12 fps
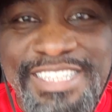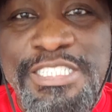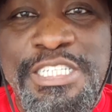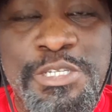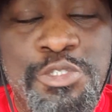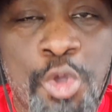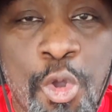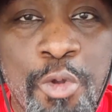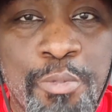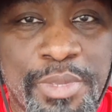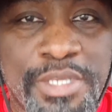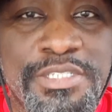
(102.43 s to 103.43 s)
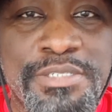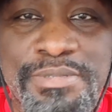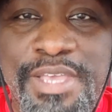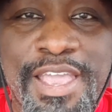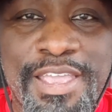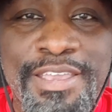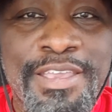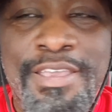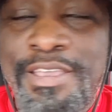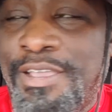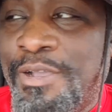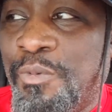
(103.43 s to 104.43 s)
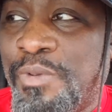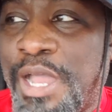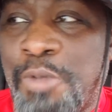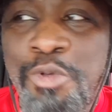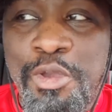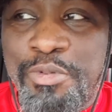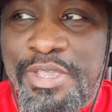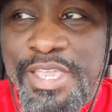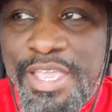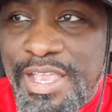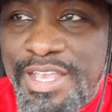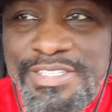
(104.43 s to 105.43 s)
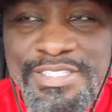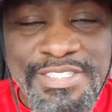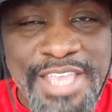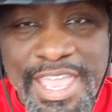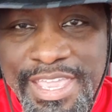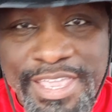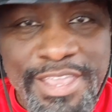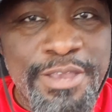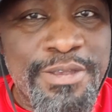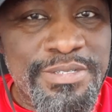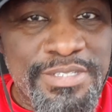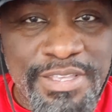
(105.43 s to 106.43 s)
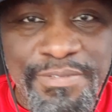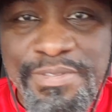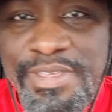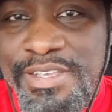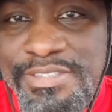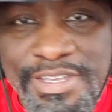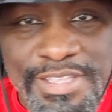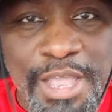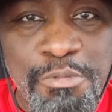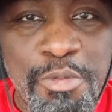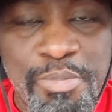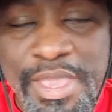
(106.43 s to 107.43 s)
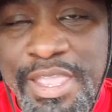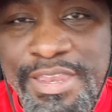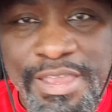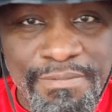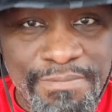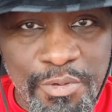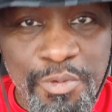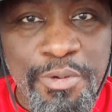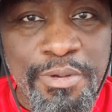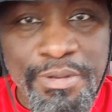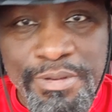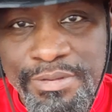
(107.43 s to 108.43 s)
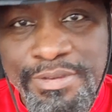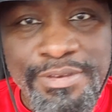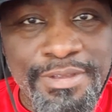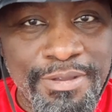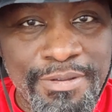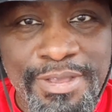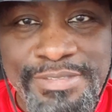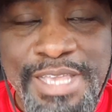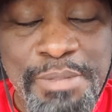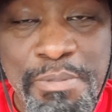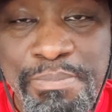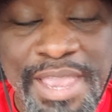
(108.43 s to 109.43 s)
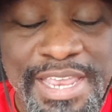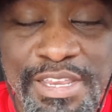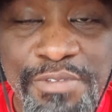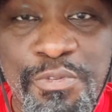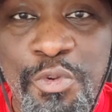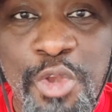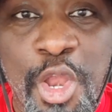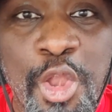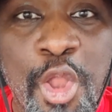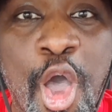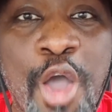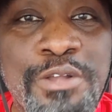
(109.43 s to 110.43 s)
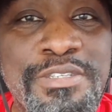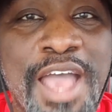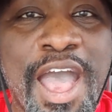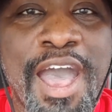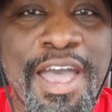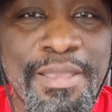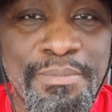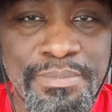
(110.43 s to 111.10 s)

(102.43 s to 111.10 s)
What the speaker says: And she told me, she was like, when I work with kids and daycares and different things like that, we play Connect Four, and so I've been playing this for a long time.